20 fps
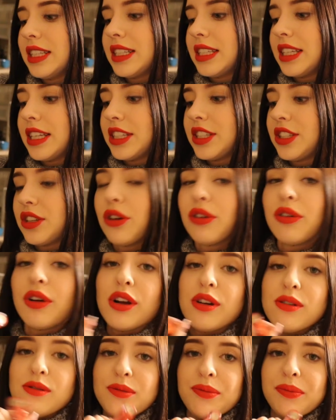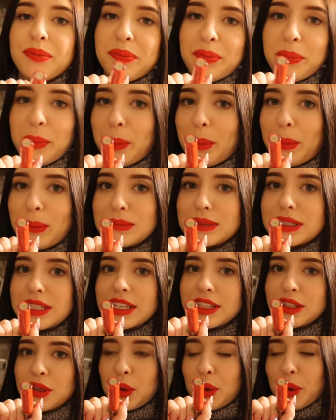Tesoro?
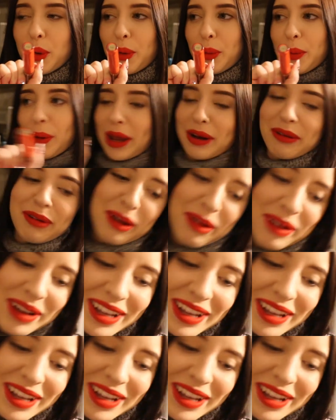I don't know.